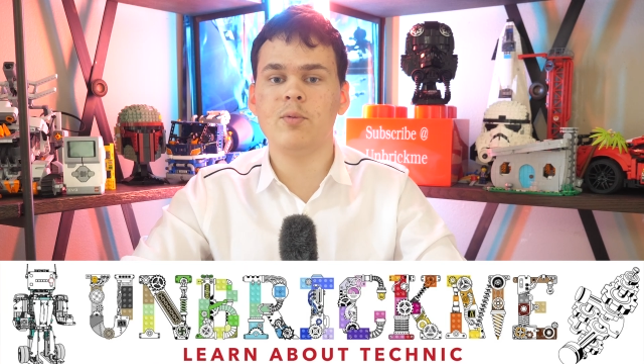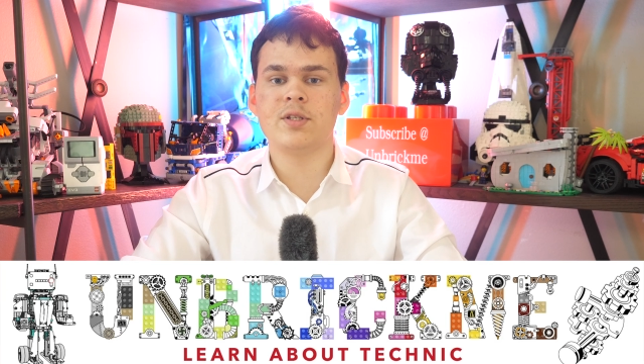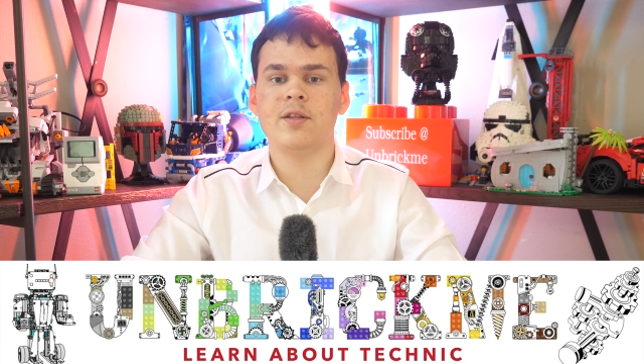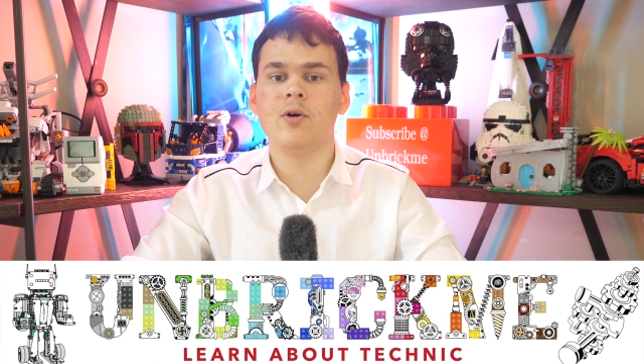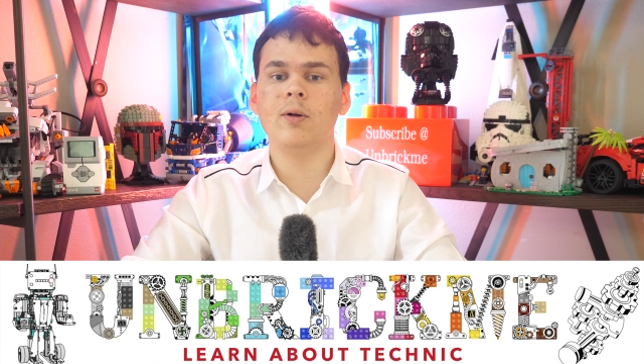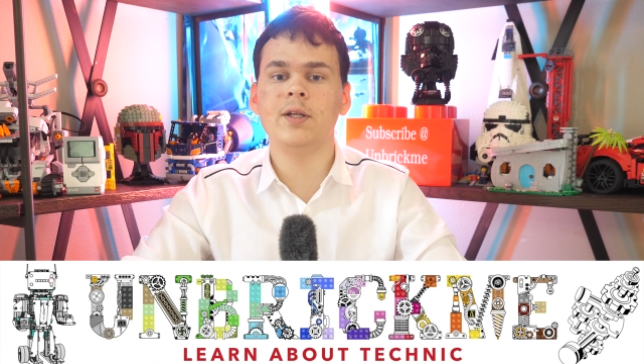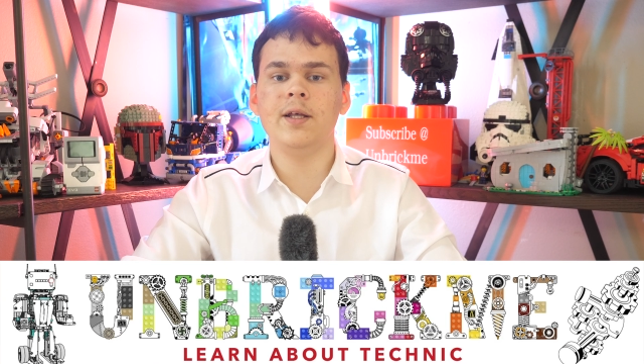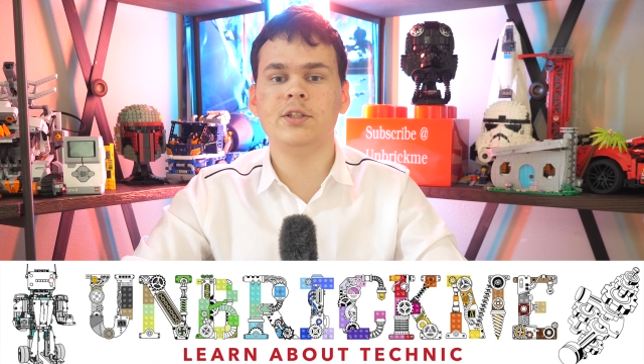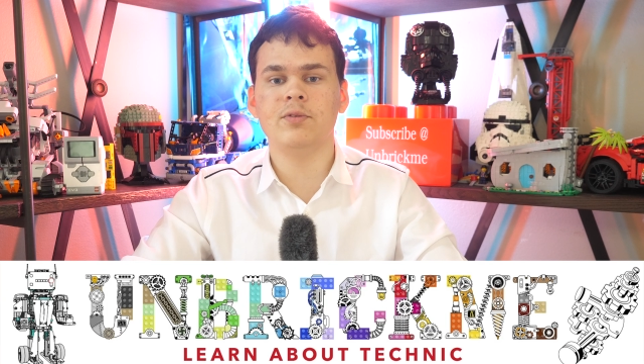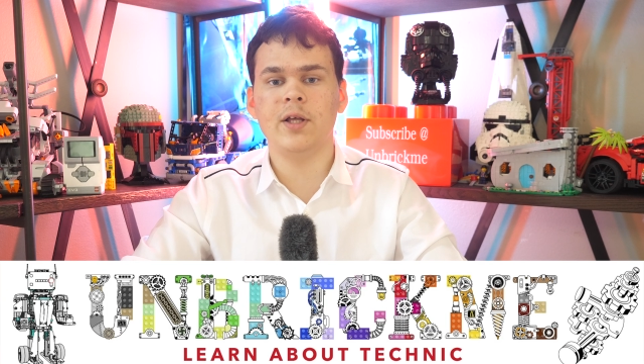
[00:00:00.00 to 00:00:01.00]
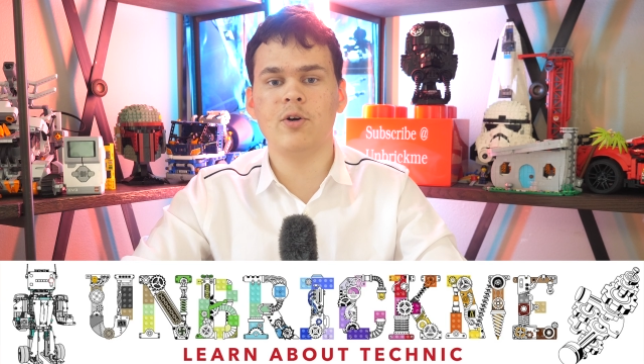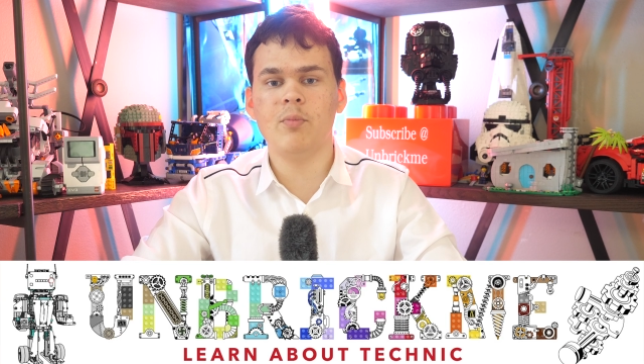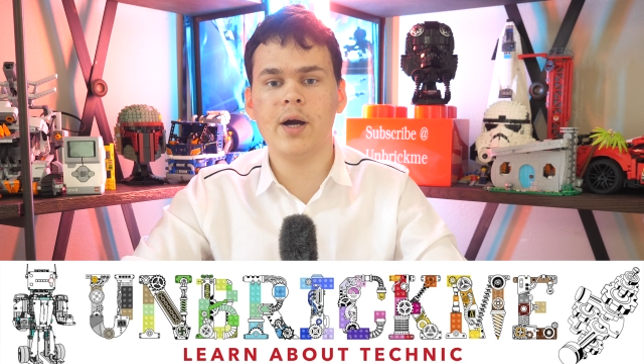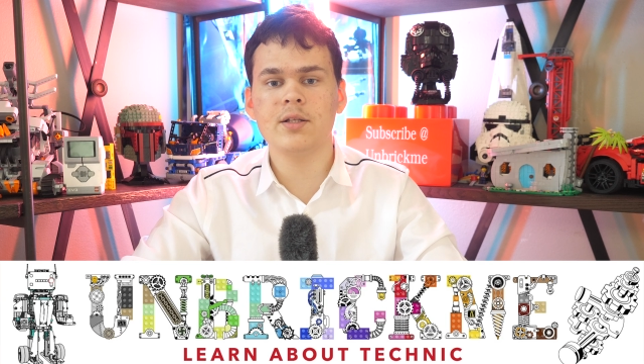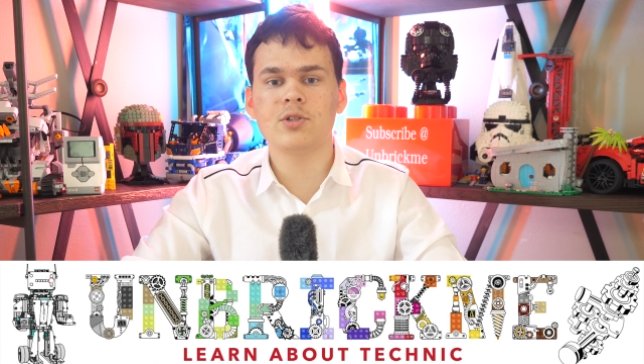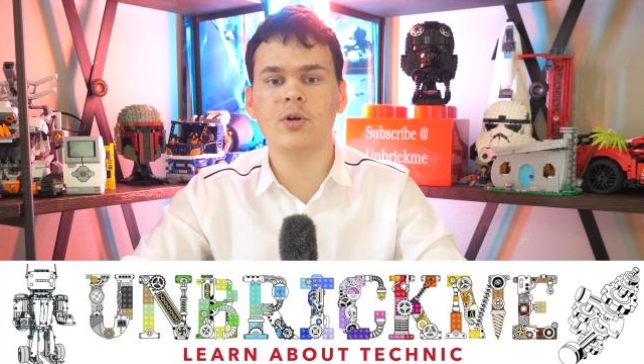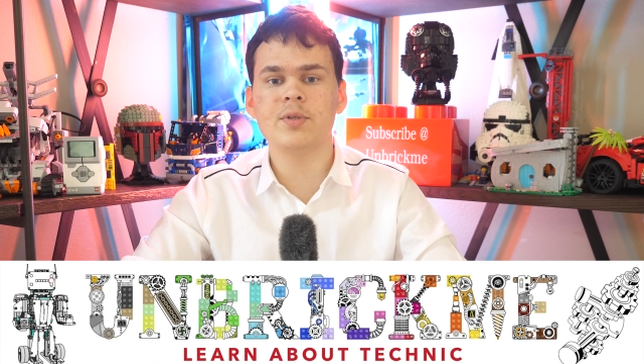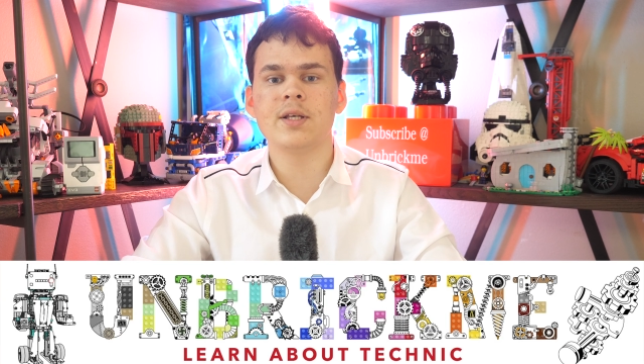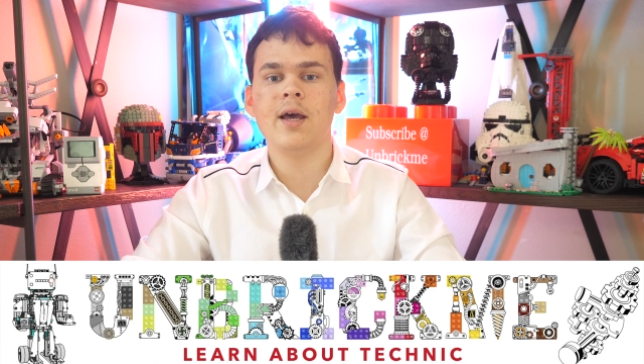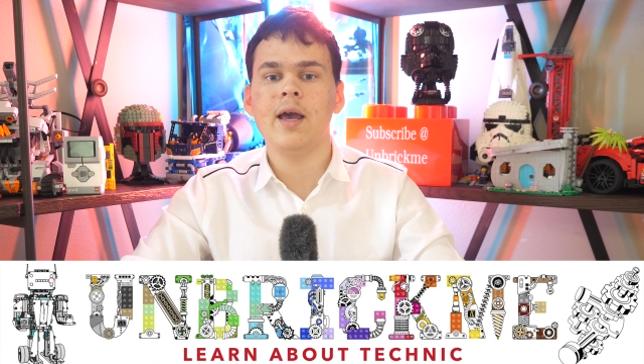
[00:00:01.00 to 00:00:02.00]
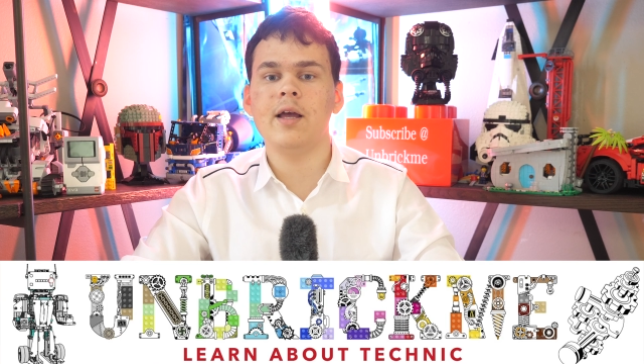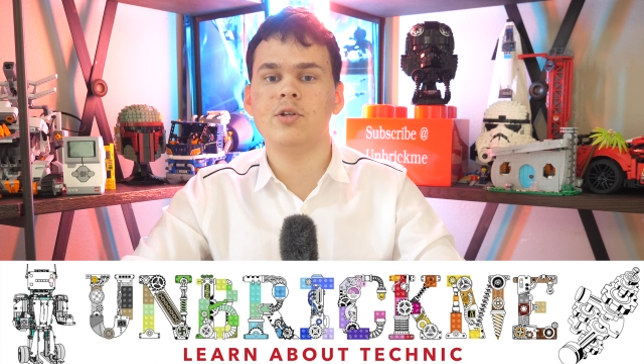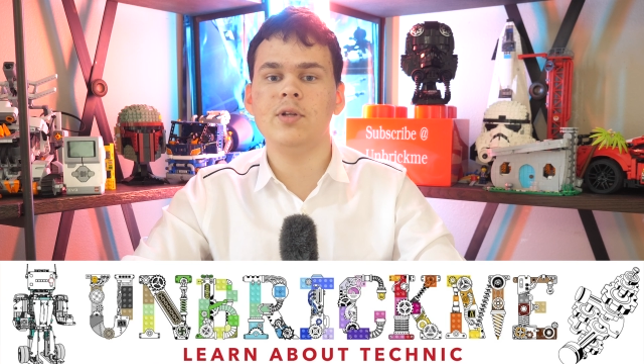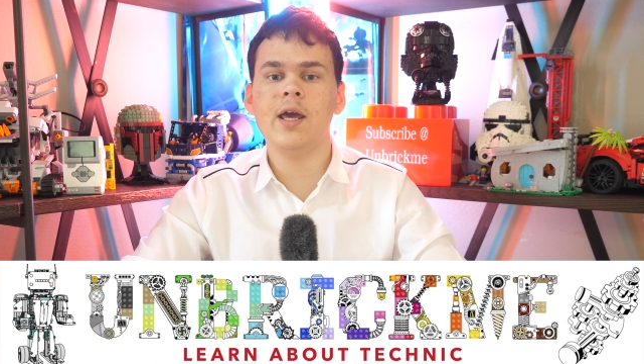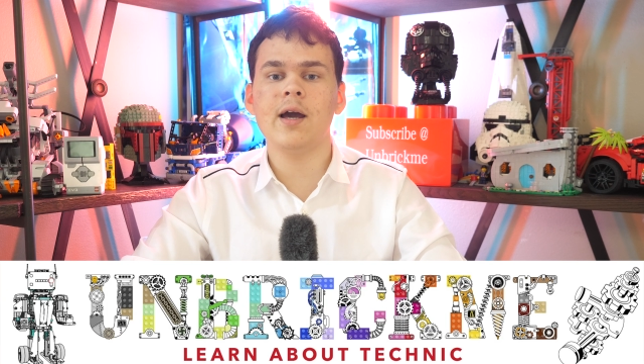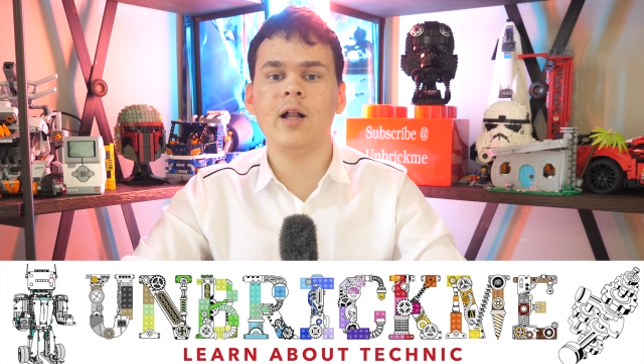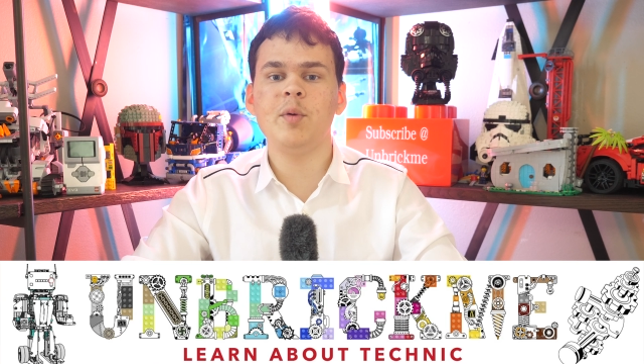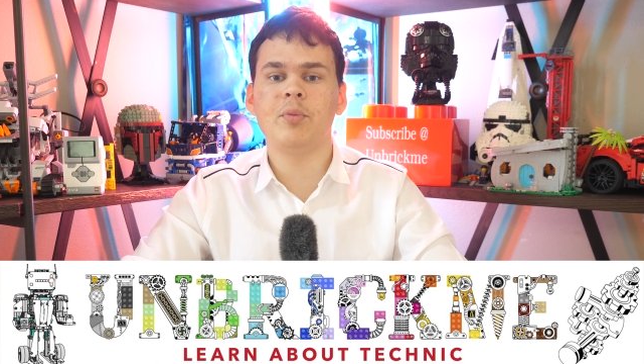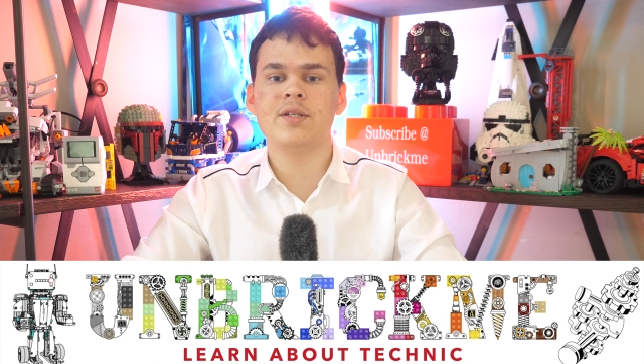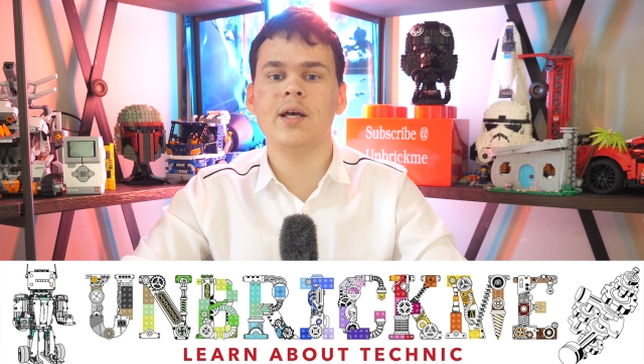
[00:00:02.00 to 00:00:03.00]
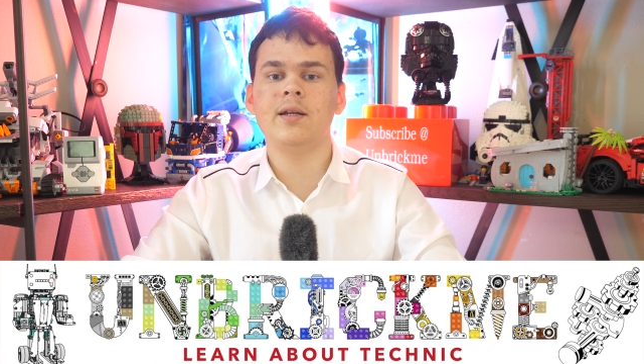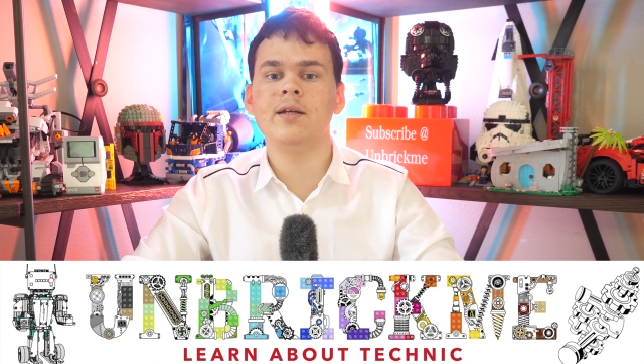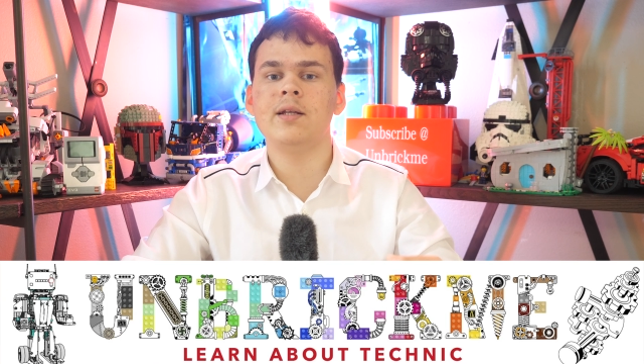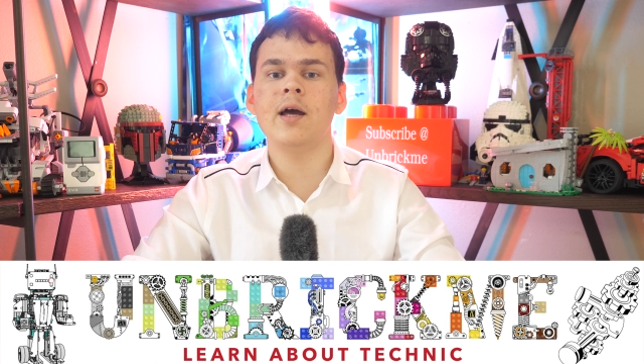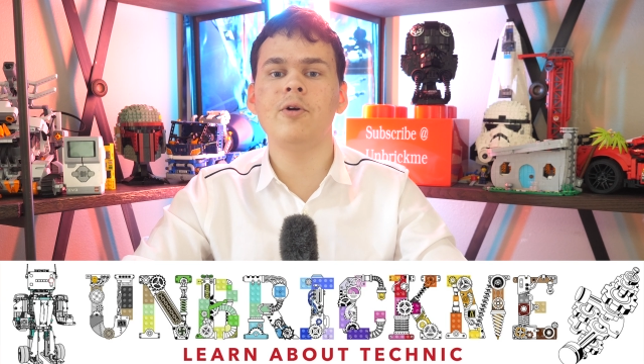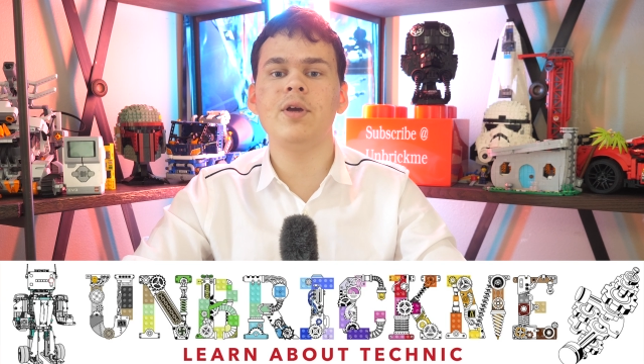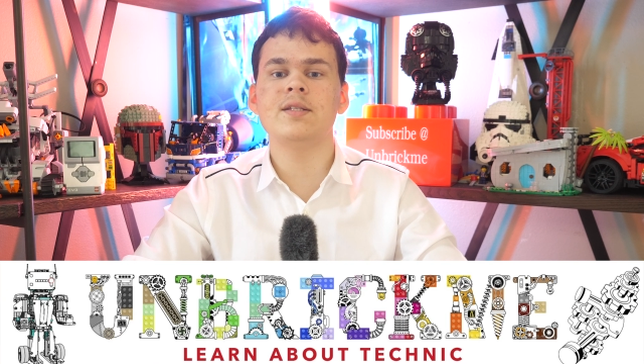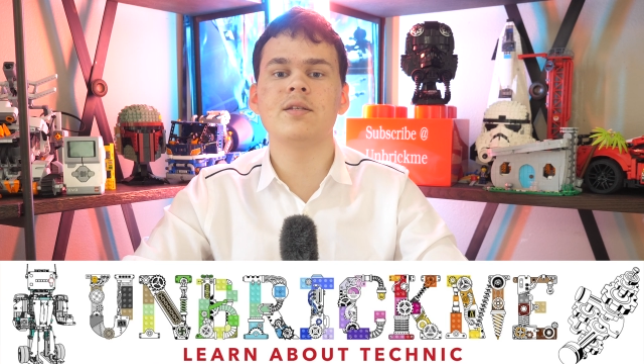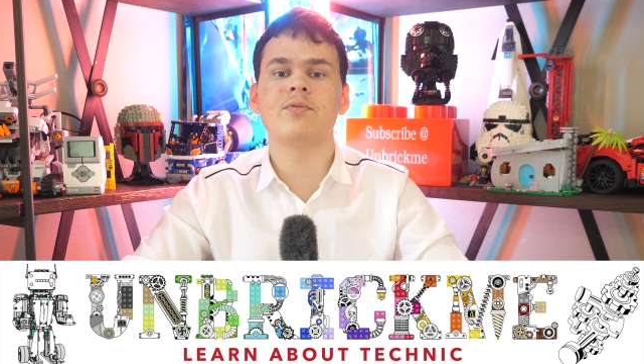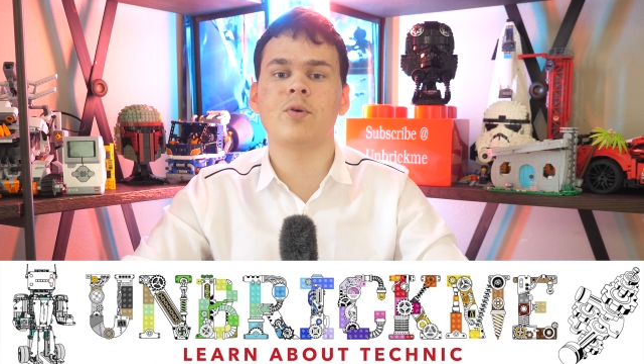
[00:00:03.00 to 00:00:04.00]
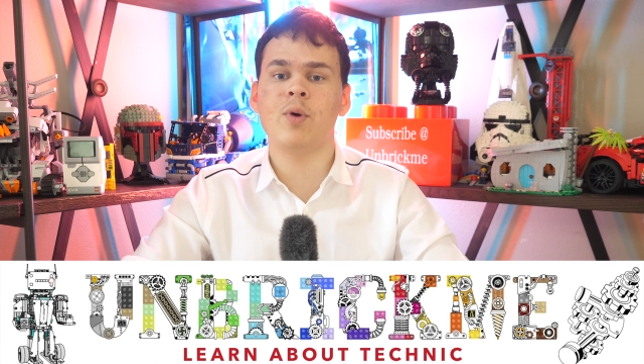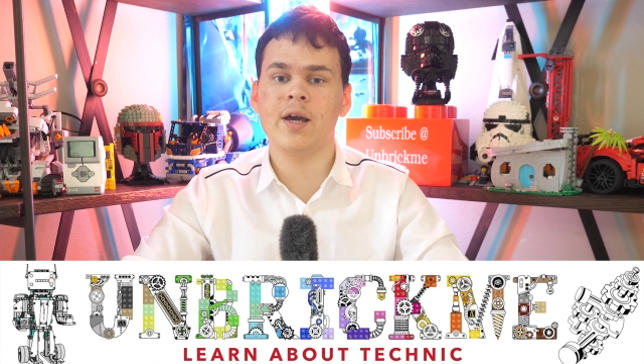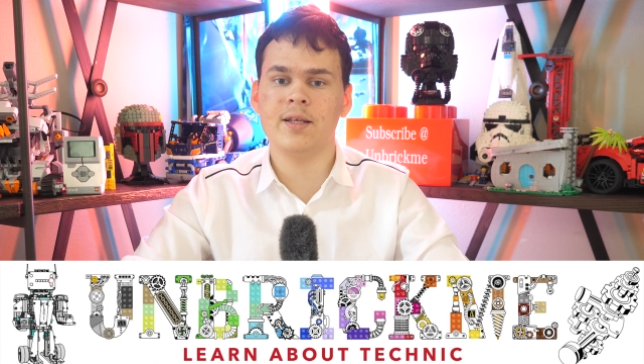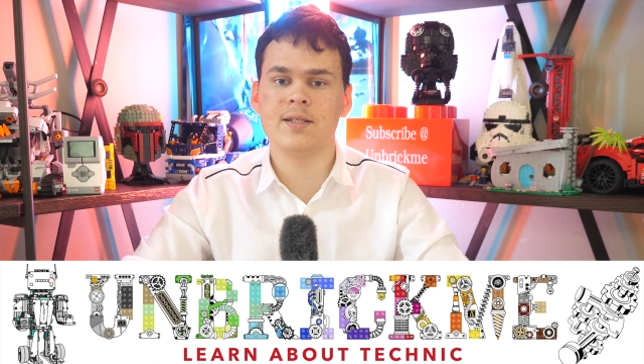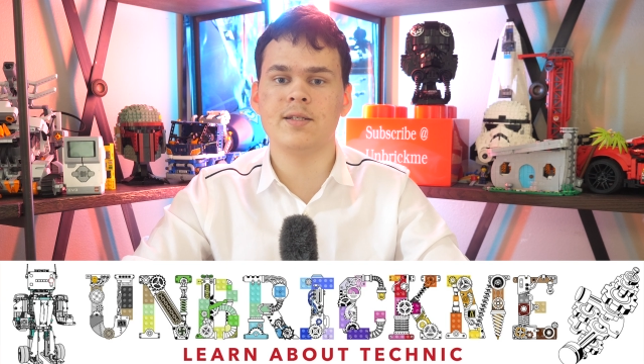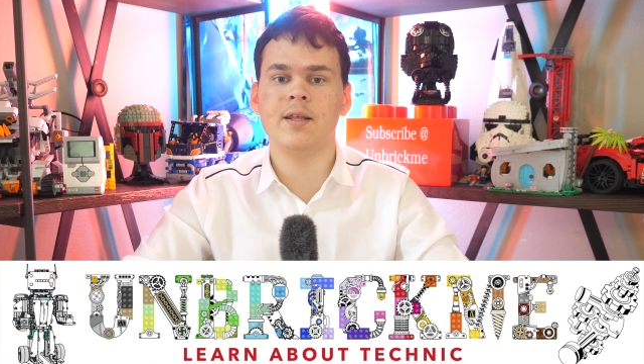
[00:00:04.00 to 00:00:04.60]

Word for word: was the golden age of LEGO Mindstorms, and today I'll be presenting 10 reasons for why this is